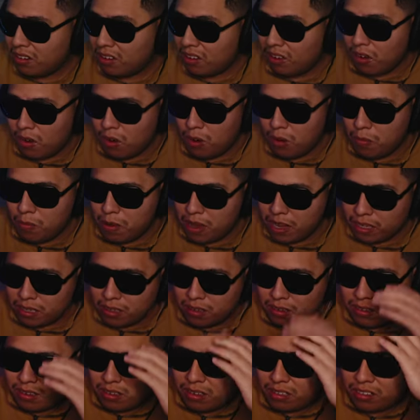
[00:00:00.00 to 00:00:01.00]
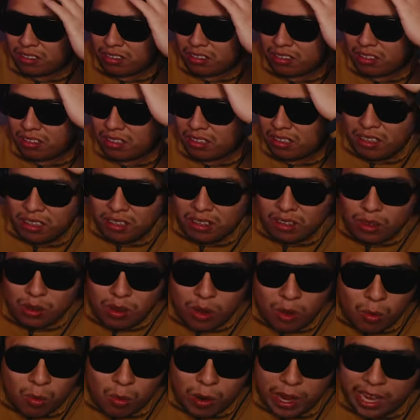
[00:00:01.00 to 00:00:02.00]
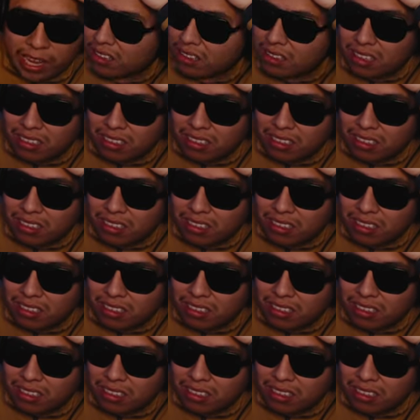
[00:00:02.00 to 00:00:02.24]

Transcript: Oh my goodness. No way.